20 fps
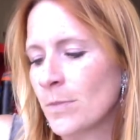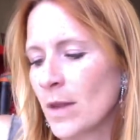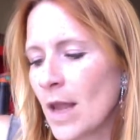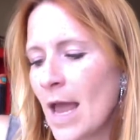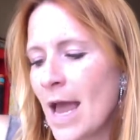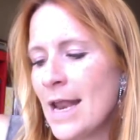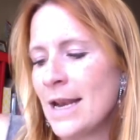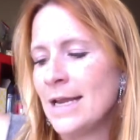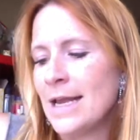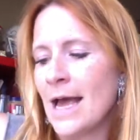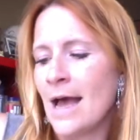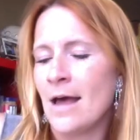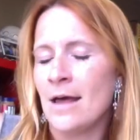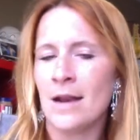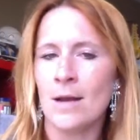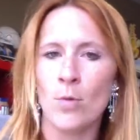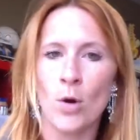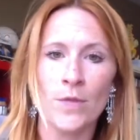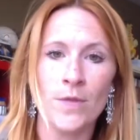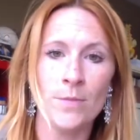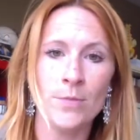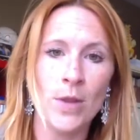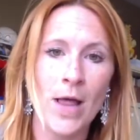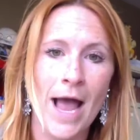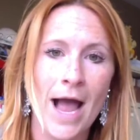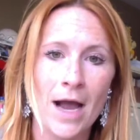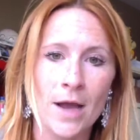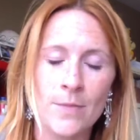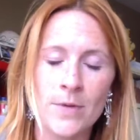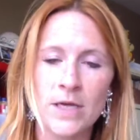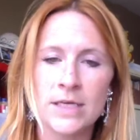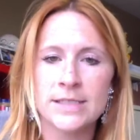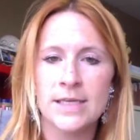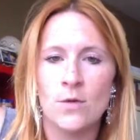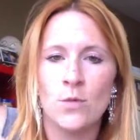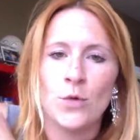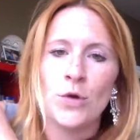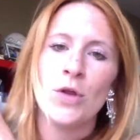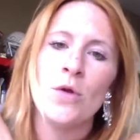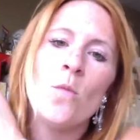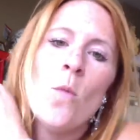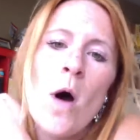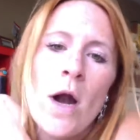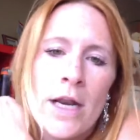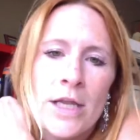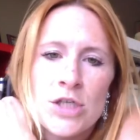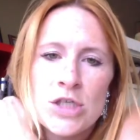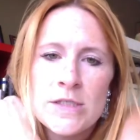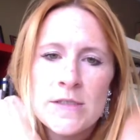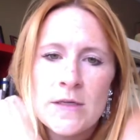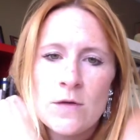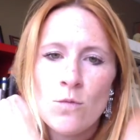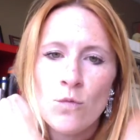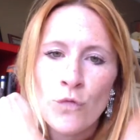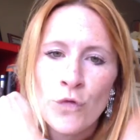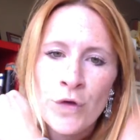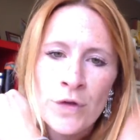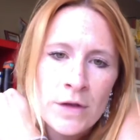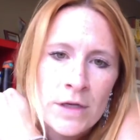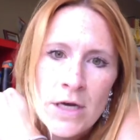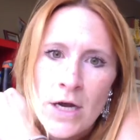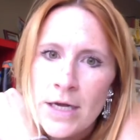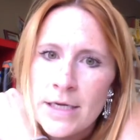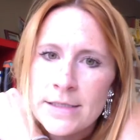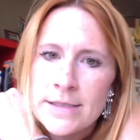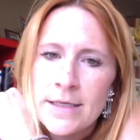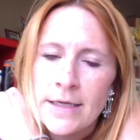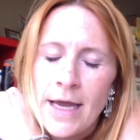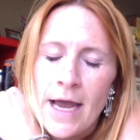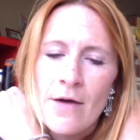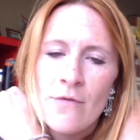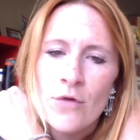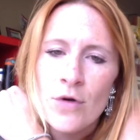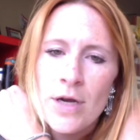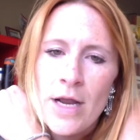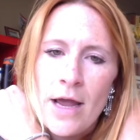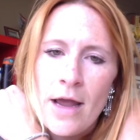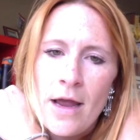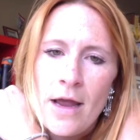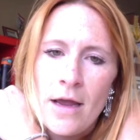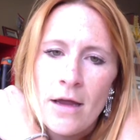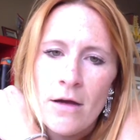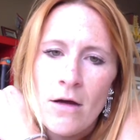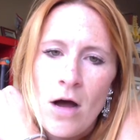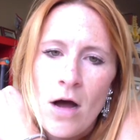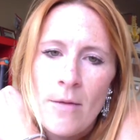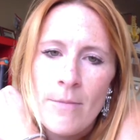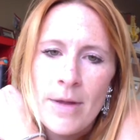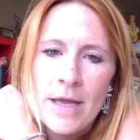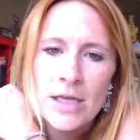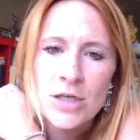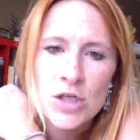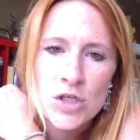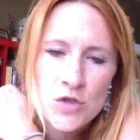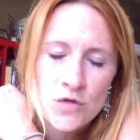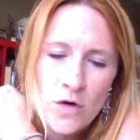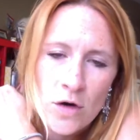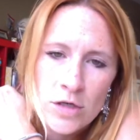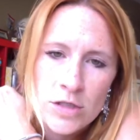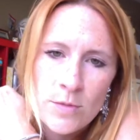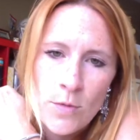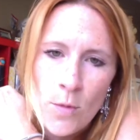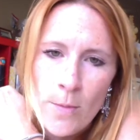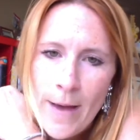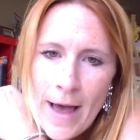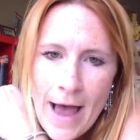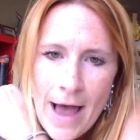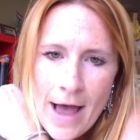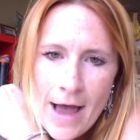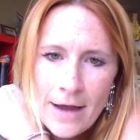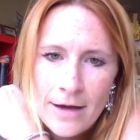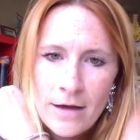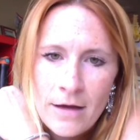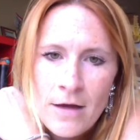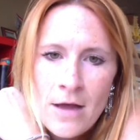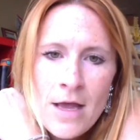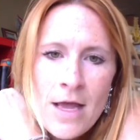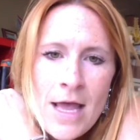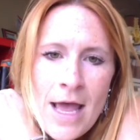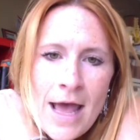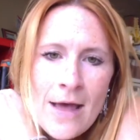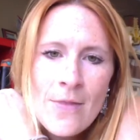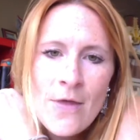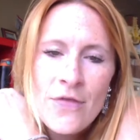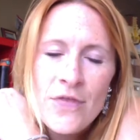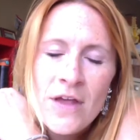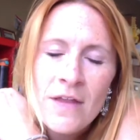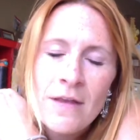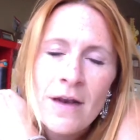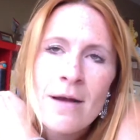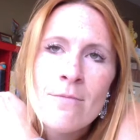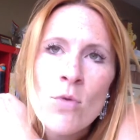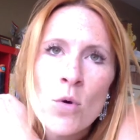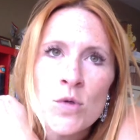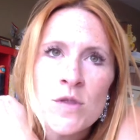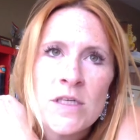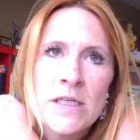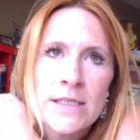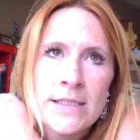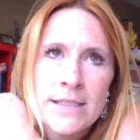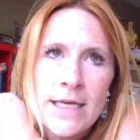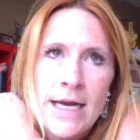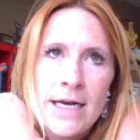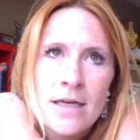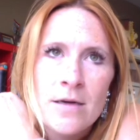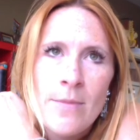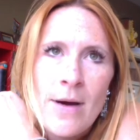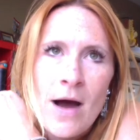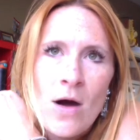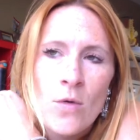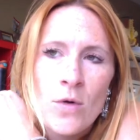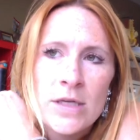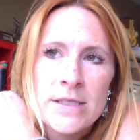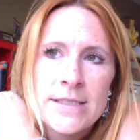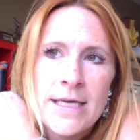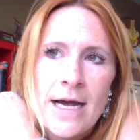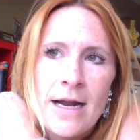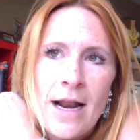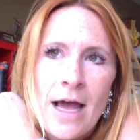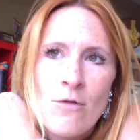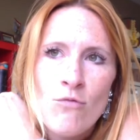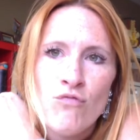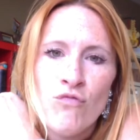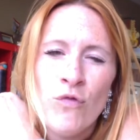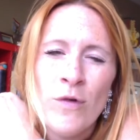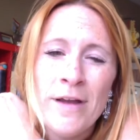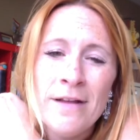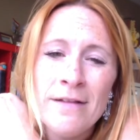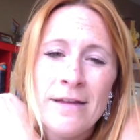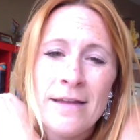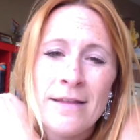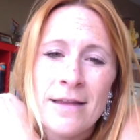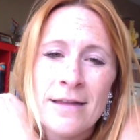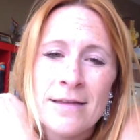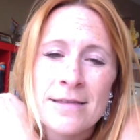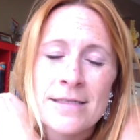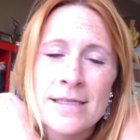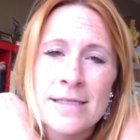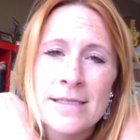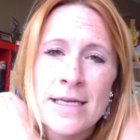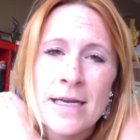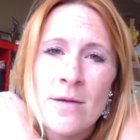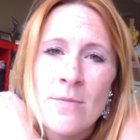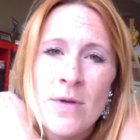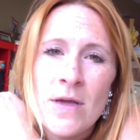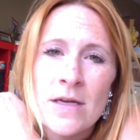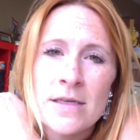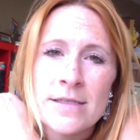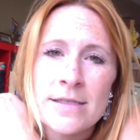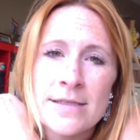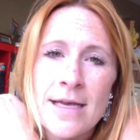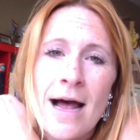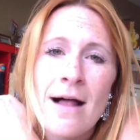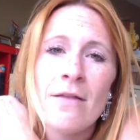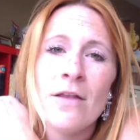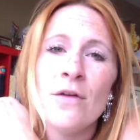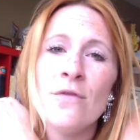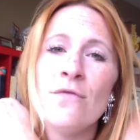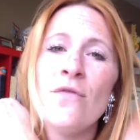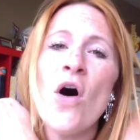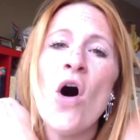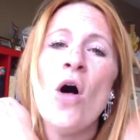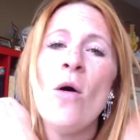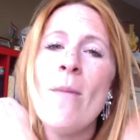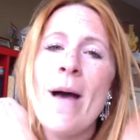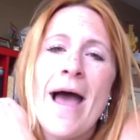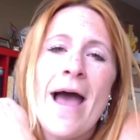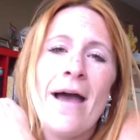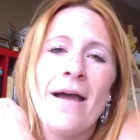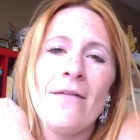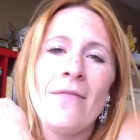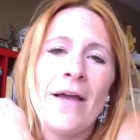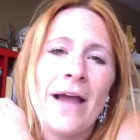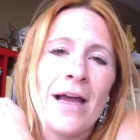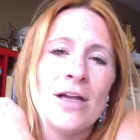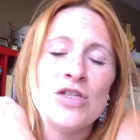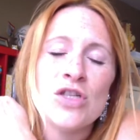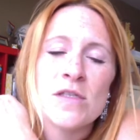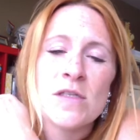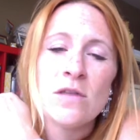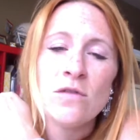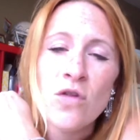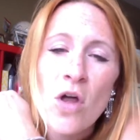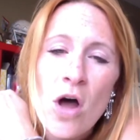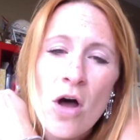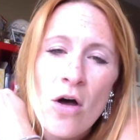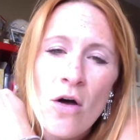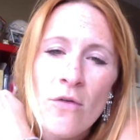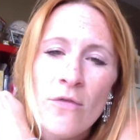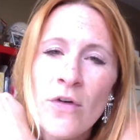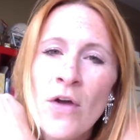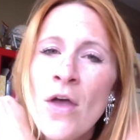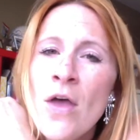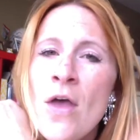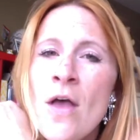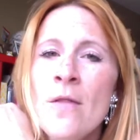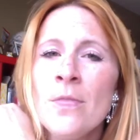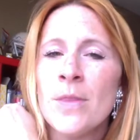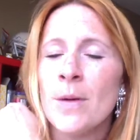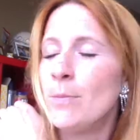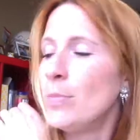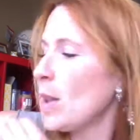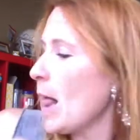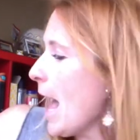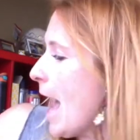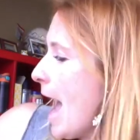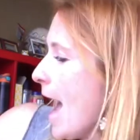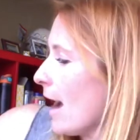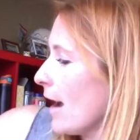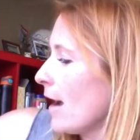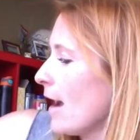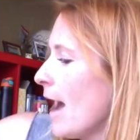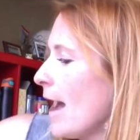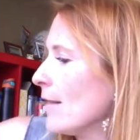And again, I bought the black because I really wanted just a really nice, like everyday, indestructible bag. And the thing that I'm most excited about is that I really think this is going to be a solid fall bag. Like, I just love the black.